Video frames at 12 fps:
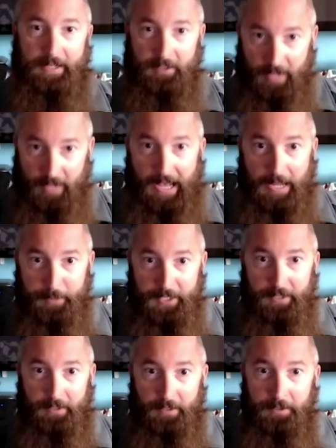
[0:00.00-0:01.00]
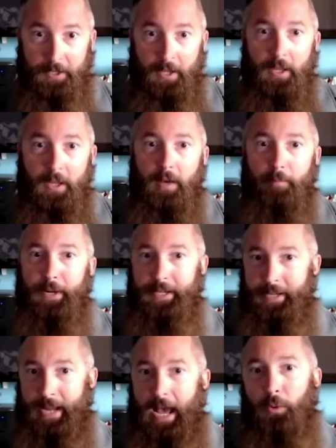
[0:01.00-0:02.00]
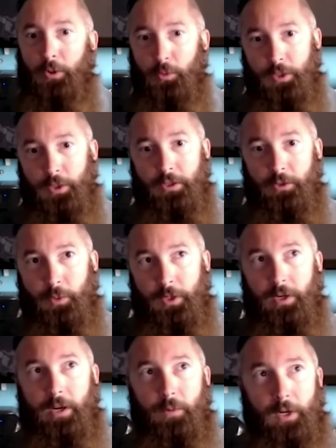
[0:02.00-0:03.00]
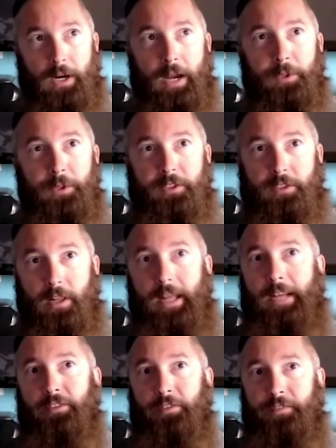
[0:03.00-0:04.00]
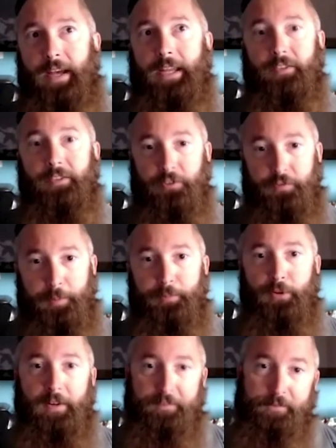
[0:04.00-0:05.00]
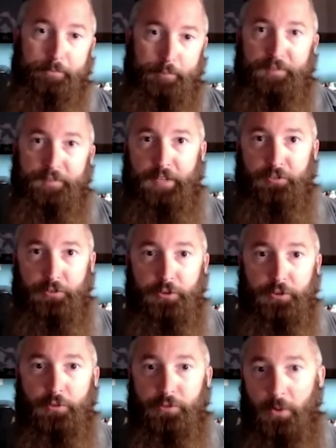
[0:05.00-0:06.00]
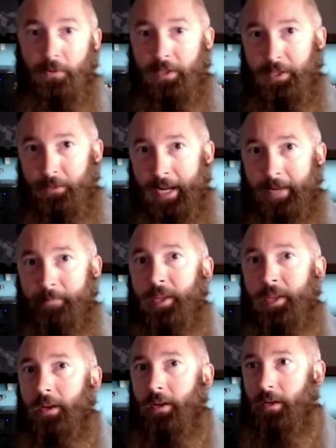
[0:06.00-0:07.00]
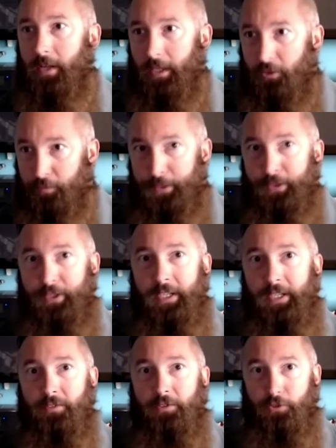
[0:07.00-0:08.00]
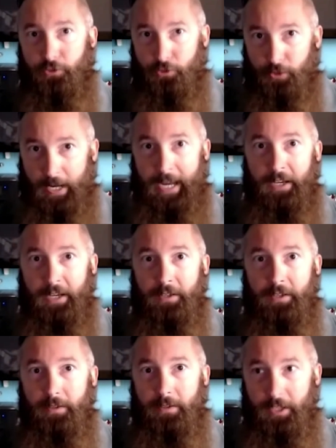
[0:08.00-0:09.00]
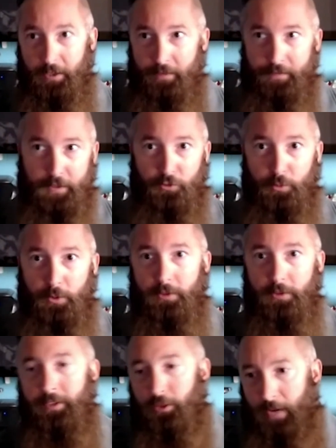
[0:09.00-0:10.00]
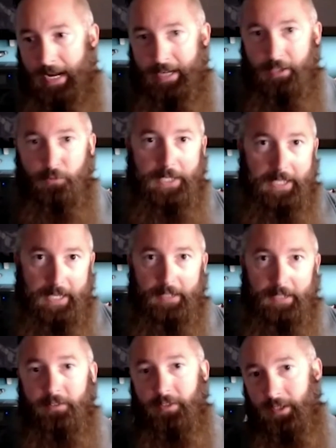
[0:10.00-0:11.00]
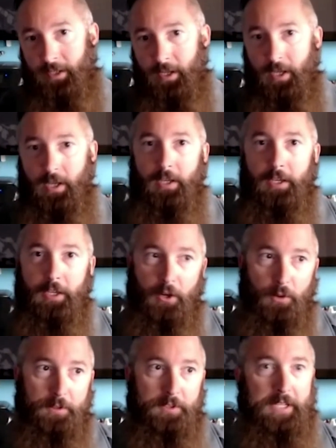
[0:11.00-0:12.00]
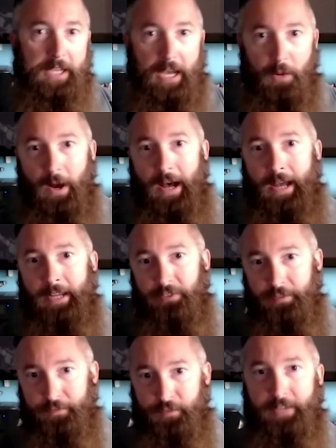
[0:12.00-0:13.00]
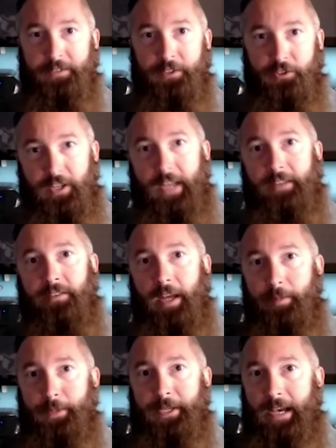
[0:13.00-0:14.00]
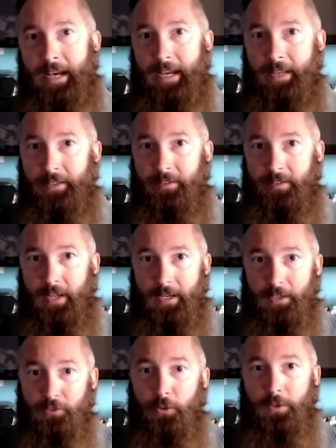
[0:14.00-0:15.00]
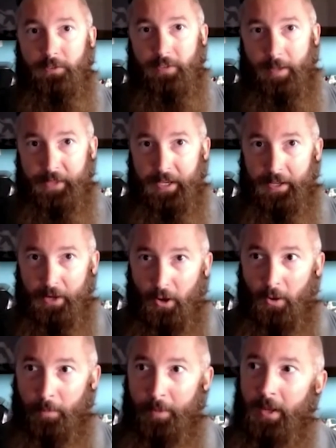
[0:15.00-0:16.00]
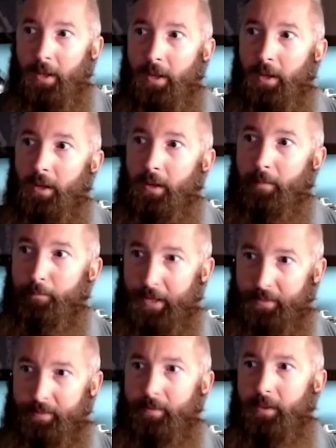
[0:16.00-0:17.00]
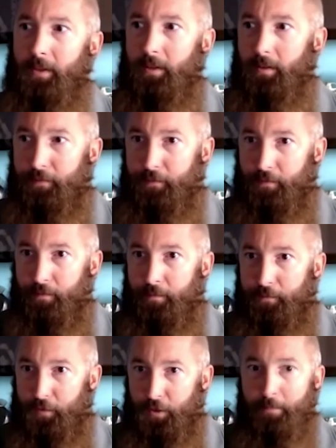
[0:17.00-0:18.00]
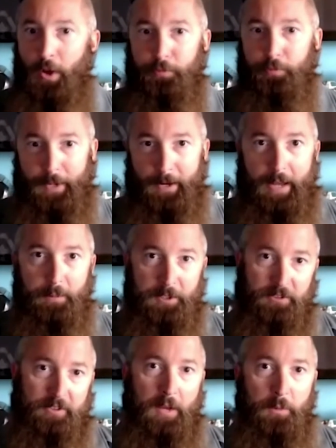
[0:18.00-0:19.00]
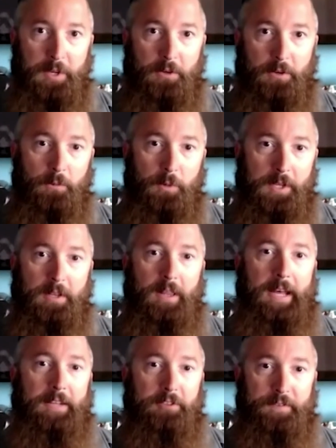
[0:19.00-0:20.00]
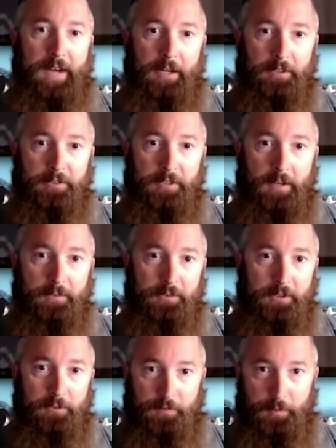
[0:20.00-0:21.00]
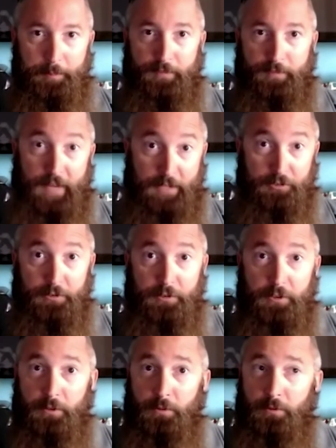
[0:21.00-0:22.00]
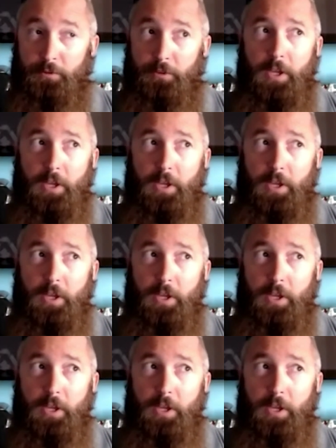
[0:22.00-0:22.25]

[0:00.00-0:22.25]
as high build. But in our world, where I would classify us as for professional use only, right? Experienced, trained individuals. And granted, we get into the DIYs, the Fred in the shed type of guy that is doing something at home. But for the most part, I would say we classify ourselves as for professional use.